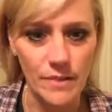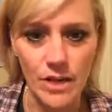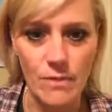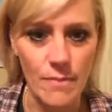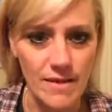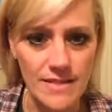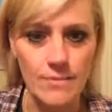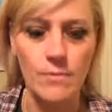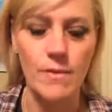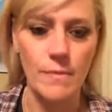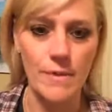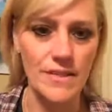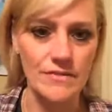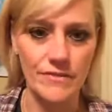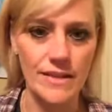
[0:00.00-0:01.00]
some of my
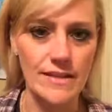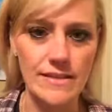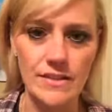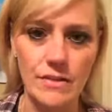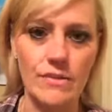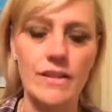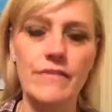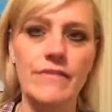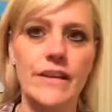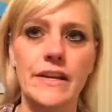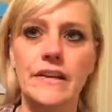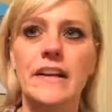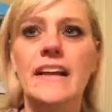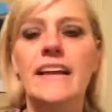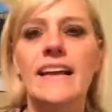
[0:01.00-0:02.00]
best friends don't live
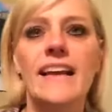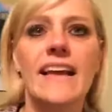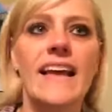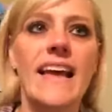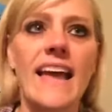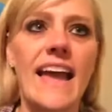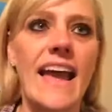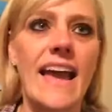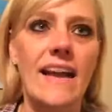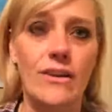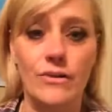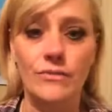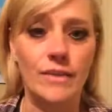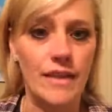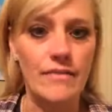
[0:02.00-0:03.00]
here
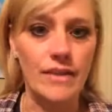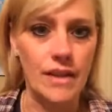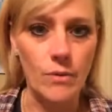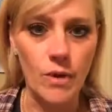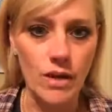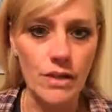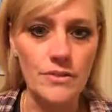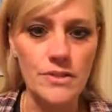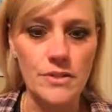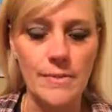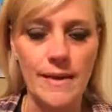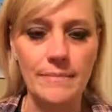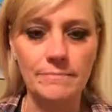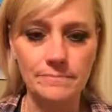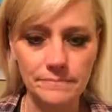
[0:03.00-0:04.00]
or live anywhere close to
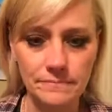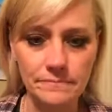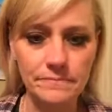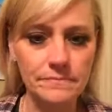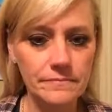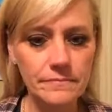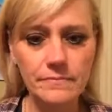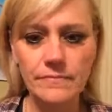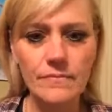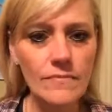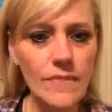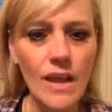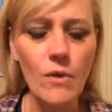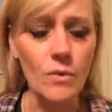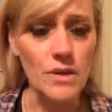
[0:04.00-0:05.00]
me.
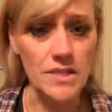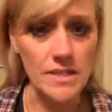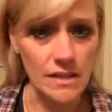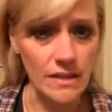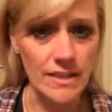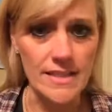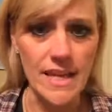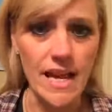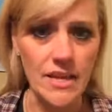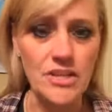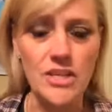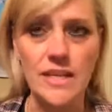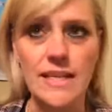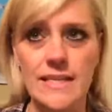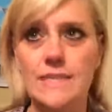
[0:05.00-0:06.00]
We're still in touch,
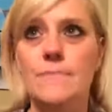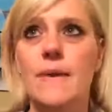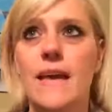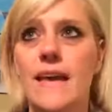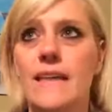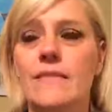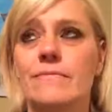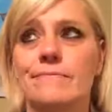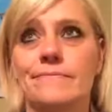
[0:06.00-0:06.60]
and it's been,